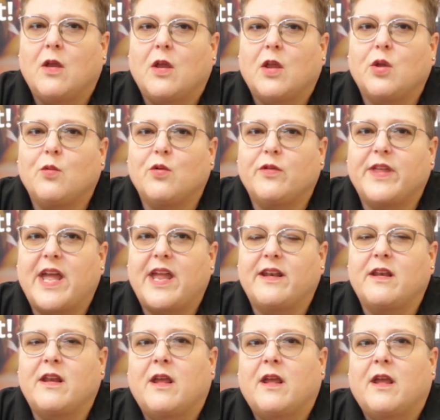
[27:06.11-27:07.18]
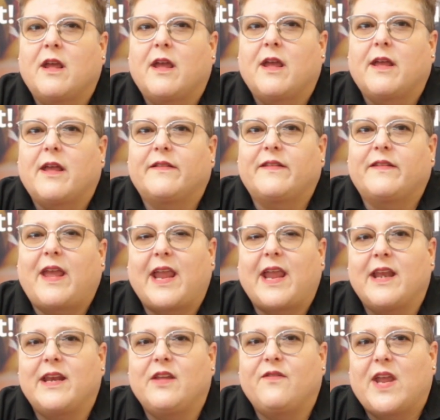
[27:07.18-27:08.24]
You will then take
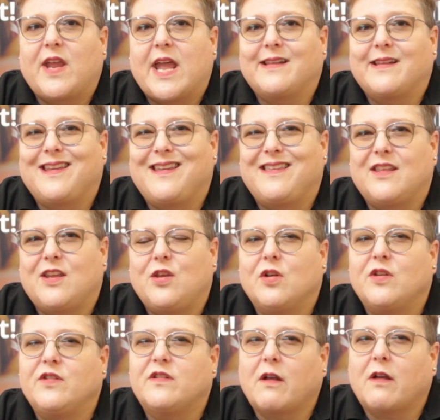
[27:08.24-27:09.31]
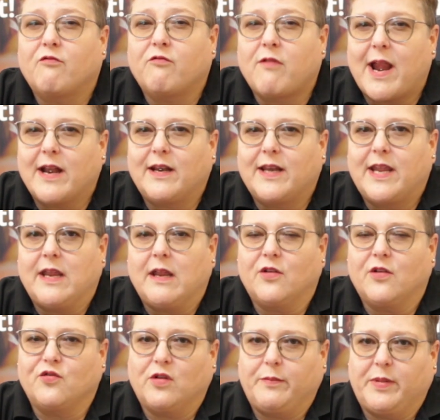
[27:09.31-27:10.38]
any VAT that you can directly
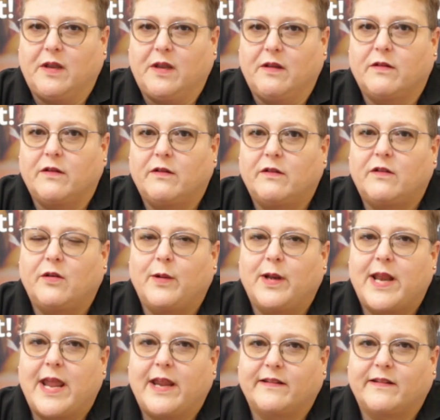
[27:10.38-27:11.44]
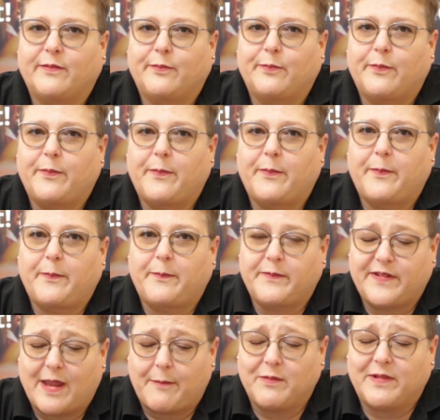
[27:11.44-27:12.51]
attribute to an
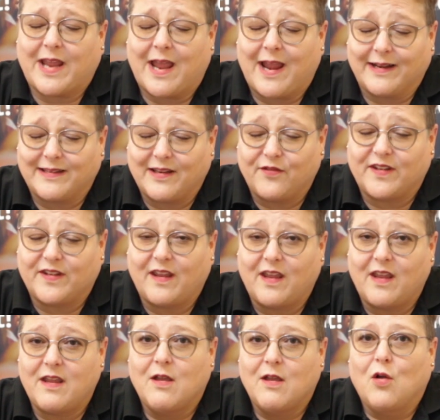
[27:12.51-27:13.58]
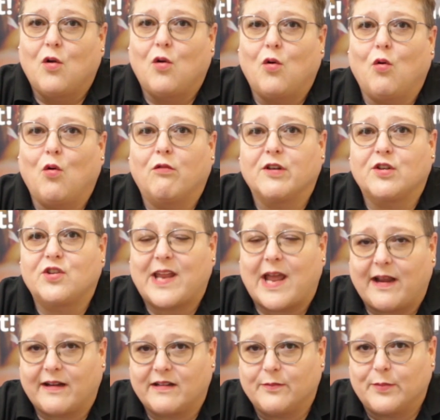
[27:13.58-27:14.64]
exempt activity or a
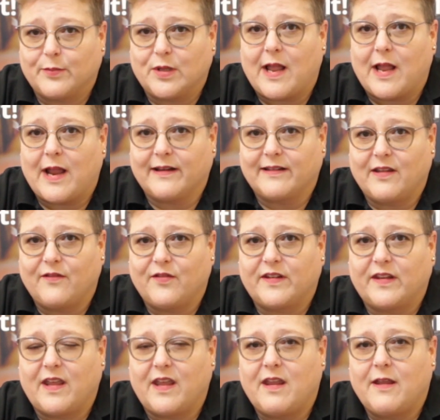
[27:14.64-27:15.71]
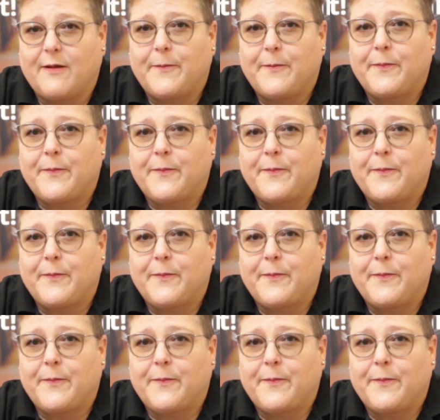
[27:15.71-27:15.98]
taxable activity,